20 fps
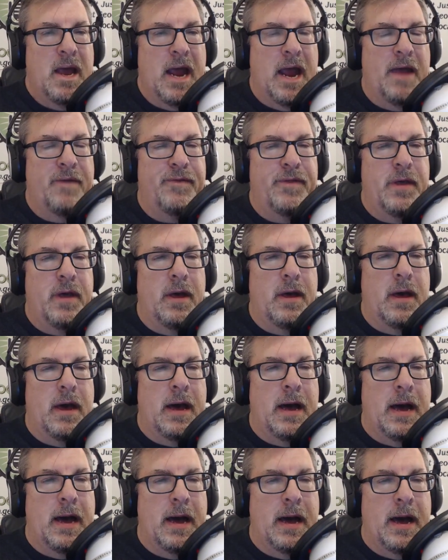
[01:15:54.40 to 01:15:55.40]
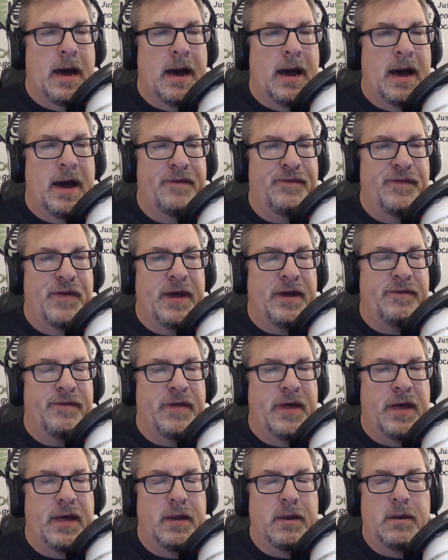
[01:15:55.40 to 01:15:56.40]
and I think
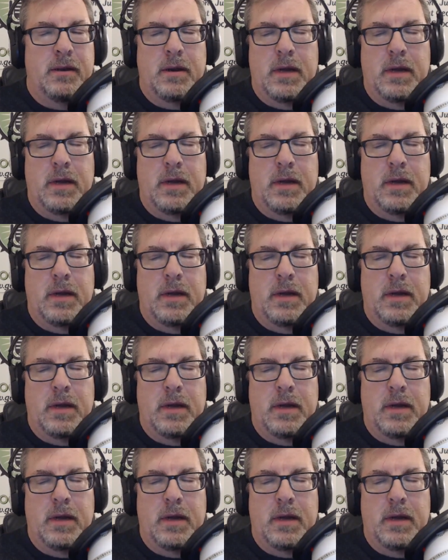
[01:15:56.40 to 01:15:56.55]
that